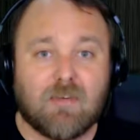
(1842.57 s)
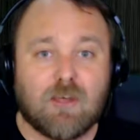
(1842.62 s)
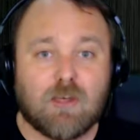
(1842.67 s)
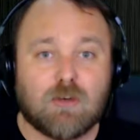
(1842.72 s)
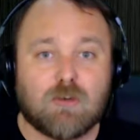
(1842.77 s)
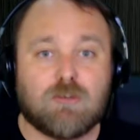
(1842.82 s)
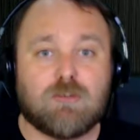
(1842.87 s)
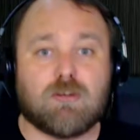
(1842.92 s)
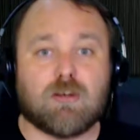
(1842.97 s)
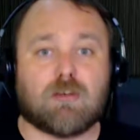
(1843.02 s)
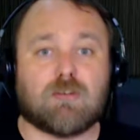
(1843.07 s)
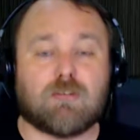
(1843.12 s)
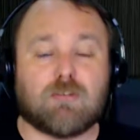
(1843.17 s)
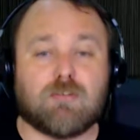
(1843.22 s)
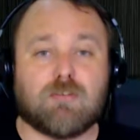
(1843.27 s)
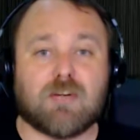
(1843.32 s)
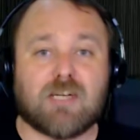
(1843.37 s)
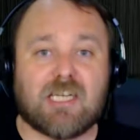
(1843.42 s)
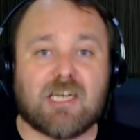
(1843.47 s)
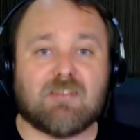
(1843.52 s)
just
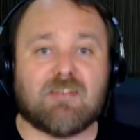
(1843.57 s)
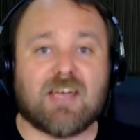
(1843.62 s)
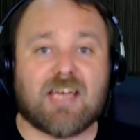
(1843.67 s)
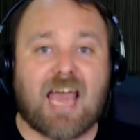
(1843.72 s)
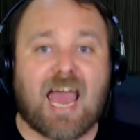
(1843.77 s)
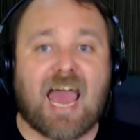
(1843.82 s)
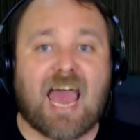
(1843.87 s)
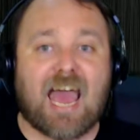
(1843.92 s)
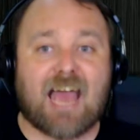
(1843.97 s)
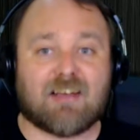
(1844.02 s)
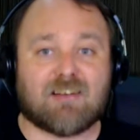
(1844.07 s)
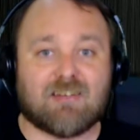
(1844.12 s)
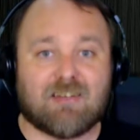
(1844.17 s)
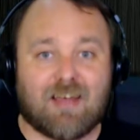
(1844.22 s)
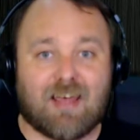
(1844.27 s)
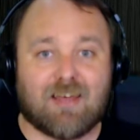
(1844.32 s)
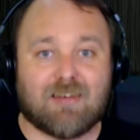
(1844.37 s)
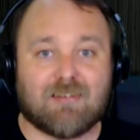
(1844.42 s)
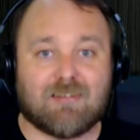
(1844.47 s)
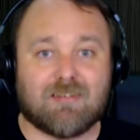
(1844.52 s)
for giving
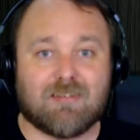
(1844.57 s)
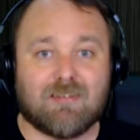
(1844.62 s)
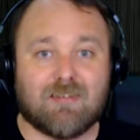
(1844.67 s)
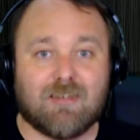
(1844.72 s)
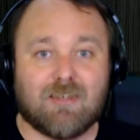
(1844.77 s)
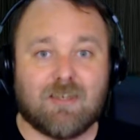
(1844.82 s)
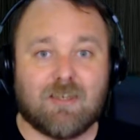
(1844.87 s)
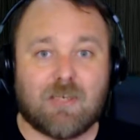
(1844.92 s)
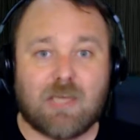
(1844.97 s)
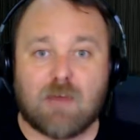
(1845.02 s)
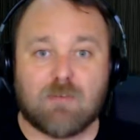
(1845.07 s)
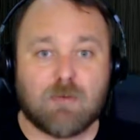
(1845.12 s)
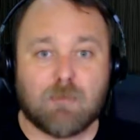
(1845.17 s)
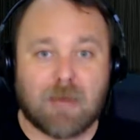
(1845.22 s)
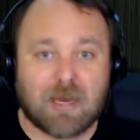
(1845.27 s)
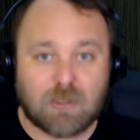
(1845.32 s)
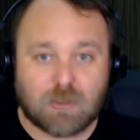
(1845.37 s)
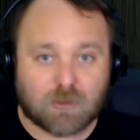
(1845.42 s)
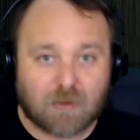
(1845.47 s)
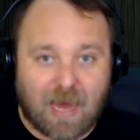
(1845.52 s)
access. Never
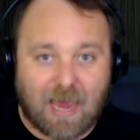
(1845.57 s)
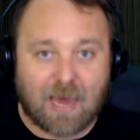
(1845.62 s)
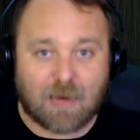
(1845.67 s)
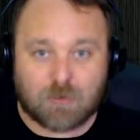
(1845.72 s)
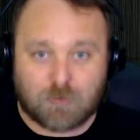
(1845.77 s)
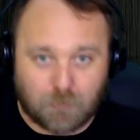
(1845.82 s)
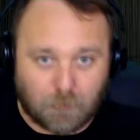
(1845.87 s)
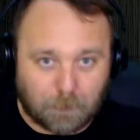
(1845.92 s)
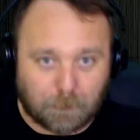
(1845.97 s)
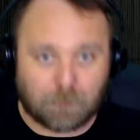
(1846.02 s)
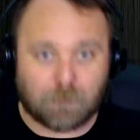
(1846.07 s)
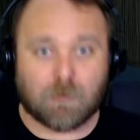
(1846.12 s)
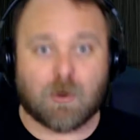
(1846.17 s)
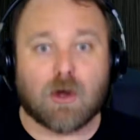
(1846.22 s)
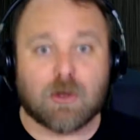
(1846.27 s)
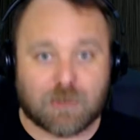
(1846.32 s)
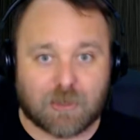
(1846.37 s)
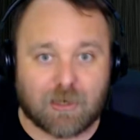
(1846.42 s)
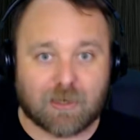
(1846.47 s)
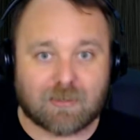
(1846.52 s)
mind their actual
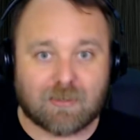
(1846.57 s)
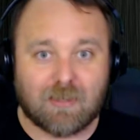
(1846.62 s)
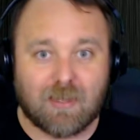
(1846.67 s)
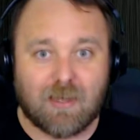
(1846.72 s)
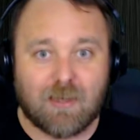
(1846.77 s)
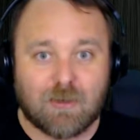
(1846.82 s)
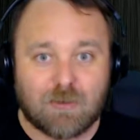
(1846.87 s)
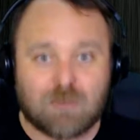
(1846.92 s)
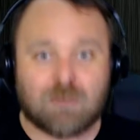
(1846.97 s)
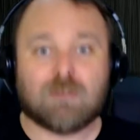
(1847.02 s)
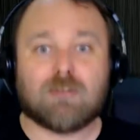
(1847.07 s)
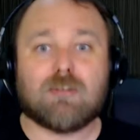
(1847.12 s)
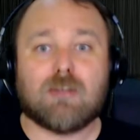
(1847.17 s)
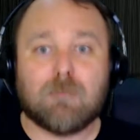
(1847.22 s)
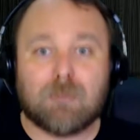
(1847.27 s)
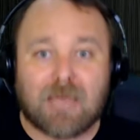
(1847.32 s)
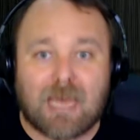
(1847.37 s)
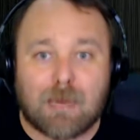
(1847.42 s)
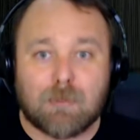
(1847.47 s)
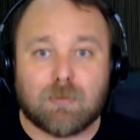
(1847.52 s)
product, just to
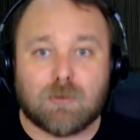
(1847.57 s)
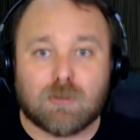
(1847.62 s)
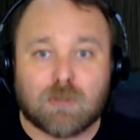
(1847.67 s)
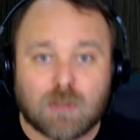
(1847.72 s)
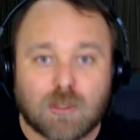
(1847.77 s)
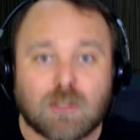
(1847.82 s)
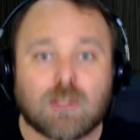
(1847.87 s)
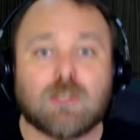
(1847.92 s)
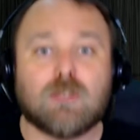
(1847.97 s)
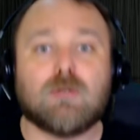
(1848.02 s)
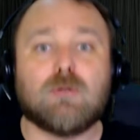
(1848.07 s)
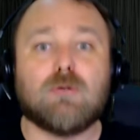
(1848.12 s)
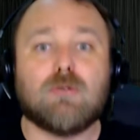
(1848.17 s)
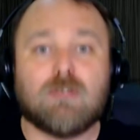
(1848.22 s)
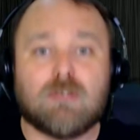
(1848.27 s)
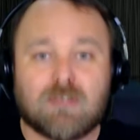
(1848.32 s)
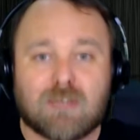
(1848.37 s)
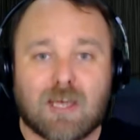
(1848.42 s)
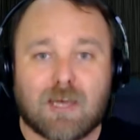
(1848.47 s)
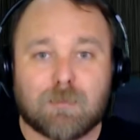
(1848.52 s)
be able to
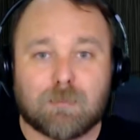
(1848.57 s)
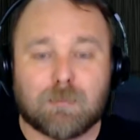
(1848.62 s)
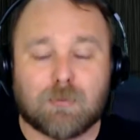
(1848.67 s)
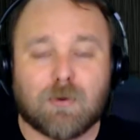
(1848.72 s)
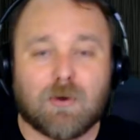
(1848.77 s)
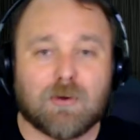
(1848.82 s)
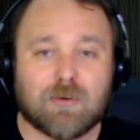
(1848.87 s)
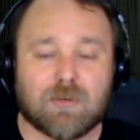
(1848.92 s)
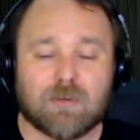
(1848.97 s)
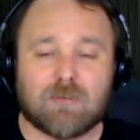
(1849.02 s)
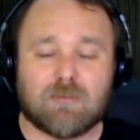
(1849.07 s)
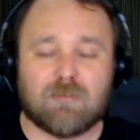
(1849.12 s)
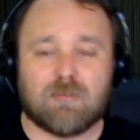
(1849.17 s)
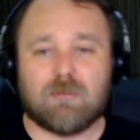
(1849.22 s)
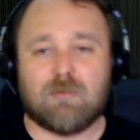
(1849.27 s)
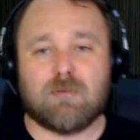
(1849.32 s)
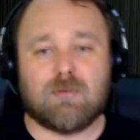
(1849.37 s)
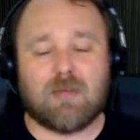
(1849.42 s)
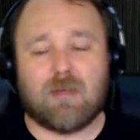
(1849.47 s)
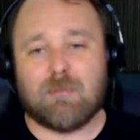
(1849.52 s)
use said product.
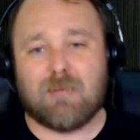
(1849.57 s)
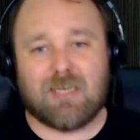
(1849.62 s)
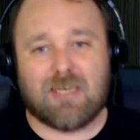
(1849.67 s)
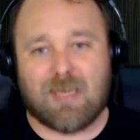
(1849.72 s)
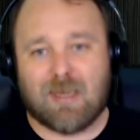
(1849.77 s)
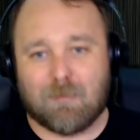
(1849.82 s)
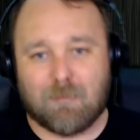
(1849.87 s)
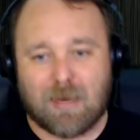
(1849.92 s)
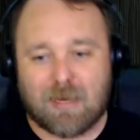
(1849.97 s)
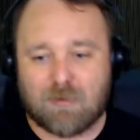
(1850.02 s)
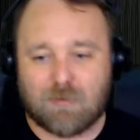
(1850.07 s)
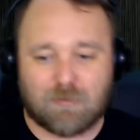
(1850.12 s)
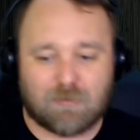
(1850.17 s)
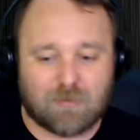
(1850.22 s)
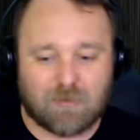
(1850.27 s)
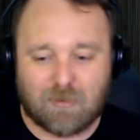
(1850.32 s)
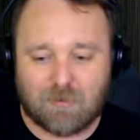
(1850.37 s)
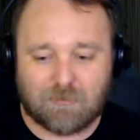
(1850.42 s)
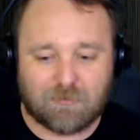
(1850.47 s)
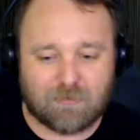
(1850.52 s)
So, I mean, yeah,
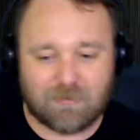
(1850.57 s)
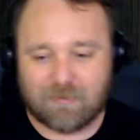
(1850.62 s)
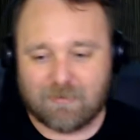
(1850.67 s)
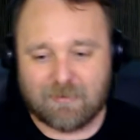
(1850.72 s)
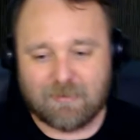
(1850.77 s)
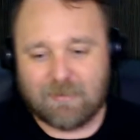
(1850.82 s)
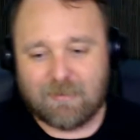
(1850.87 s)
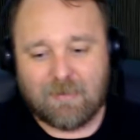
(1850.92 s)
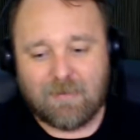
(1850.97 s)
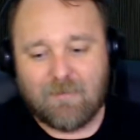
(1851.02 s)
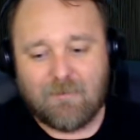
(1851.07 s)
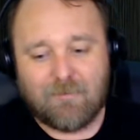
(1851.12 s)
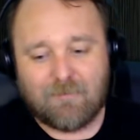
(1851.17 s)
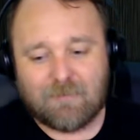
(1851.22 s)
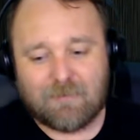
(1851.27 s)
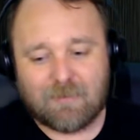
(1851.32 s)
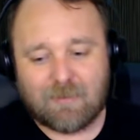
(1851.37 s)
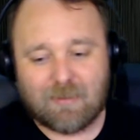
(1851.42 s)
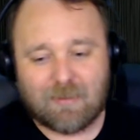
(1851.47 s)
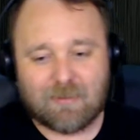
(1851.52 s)
Microsoft,
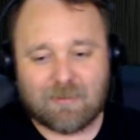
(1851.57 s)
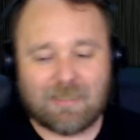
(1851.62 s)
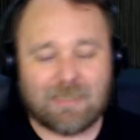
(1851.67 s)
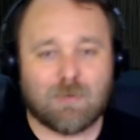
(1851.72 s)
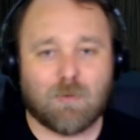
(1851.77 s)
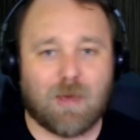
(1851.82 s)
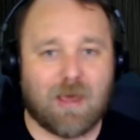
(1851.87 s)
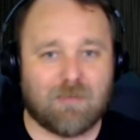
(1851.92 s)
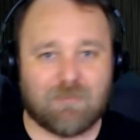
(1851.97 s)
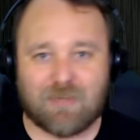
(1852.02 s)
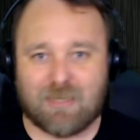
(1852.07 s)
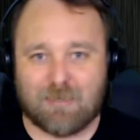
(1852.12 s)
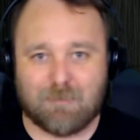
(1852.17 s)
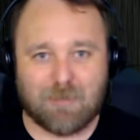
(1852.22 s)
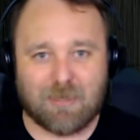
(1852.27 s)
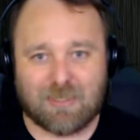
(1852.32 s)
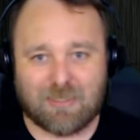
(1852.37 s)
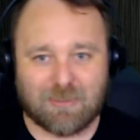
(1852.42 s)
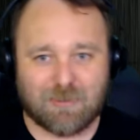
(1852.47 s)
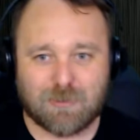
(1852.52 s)
they don't have any
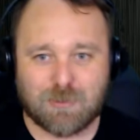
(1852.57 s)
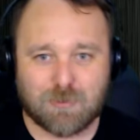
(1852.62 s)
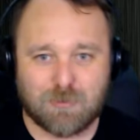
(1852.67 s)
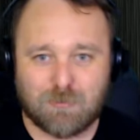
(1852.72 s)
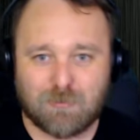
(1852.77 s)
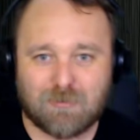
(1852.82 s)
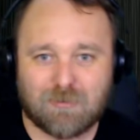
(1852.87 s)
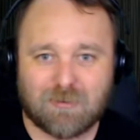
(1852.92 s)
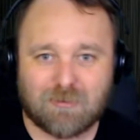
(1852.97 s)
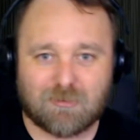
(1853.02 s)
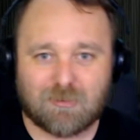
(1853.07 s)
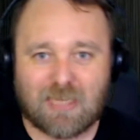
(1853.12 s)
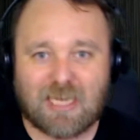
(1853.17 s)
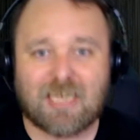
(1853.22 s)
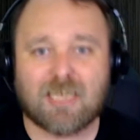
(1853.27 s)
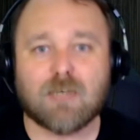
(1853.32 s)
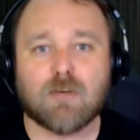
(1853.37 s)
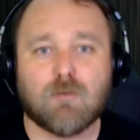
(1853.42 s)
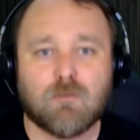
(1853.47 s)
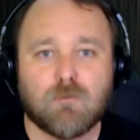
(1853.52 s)
money issues. So they
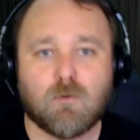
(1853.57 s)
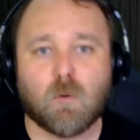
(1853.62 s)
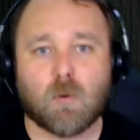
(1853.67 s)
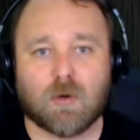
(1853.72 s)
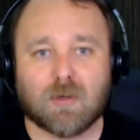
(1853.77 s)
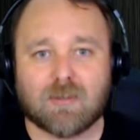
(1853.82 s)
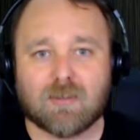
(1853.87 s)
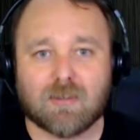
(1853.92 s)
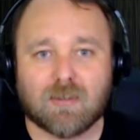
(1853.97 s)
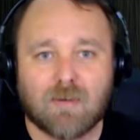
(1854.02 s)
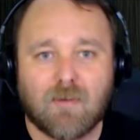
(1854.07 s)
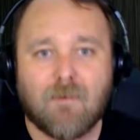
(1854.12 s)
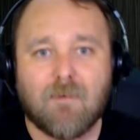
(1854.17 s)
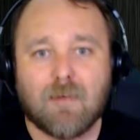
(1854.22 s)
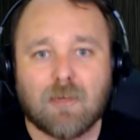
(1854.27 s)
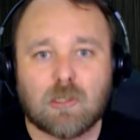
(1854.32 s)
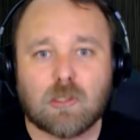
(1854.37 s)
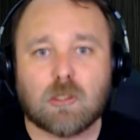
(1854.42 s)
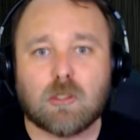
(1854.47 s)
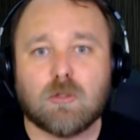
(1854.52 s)
can afford to
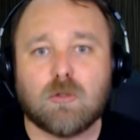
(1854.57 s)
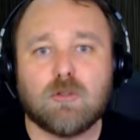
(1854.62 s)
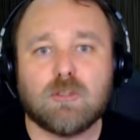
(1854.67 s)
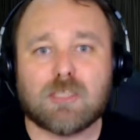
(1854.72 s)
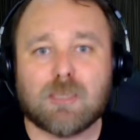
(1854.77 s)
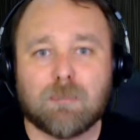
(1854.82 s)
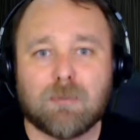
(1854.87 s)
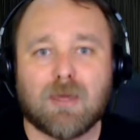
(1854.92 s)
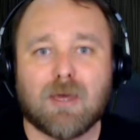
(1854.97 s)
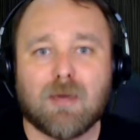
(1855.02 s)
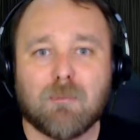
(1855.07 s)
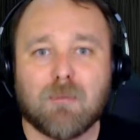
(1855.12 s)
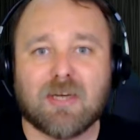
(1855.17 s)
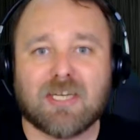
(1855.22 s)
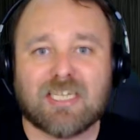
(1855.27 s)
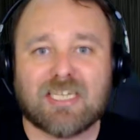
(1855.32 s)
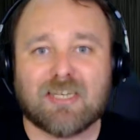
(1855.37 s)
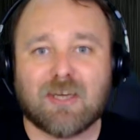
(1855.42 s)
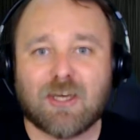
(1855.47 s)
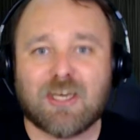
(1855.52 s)
lose a bit of
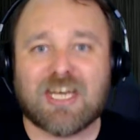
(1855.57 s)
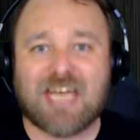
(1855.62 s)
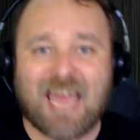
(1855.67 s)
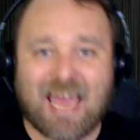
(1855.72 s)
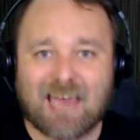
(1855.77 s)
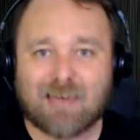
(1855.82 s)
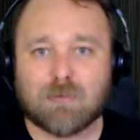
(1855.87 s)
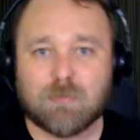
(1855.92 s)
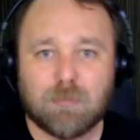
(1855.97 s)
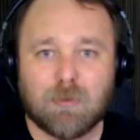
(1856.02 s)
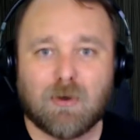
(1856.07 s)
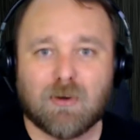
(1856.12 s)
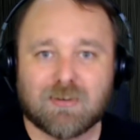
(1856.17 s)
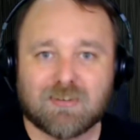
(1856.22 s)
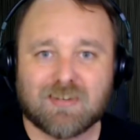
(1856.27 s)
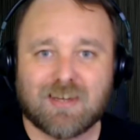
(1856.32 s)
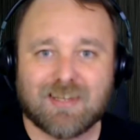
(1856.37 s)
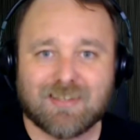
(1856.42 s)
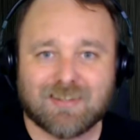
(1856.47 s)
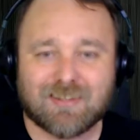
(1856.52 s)
money on the Xbox
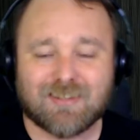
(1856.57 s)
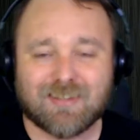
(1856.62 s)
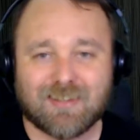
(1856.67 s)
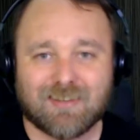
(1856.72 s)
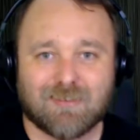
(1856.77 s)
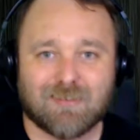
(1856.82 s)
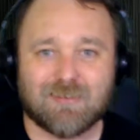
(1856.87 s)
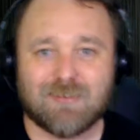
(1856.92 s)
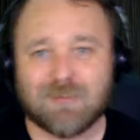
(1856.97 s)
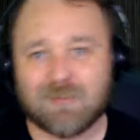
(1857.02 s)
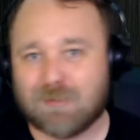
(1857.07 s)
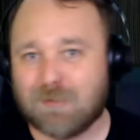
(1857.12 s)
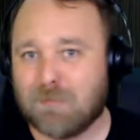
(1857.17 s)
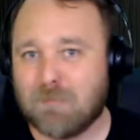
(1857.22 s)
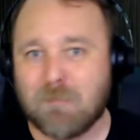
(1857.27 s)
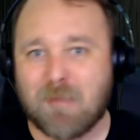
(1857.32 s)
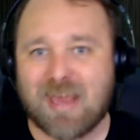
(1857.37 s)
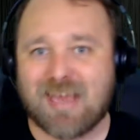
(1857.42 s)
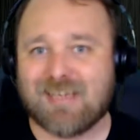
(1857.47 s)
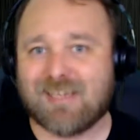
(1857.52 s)
side of things because they're
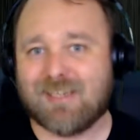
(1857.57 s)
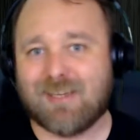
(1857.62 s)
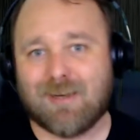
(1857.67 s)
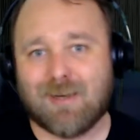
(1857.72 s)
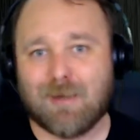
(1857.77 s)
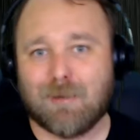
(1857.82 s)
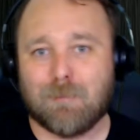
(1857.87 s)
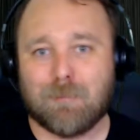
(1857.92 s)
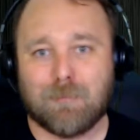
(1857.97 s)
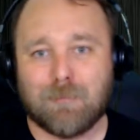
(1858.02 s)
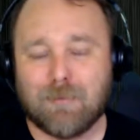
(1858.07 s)
making it up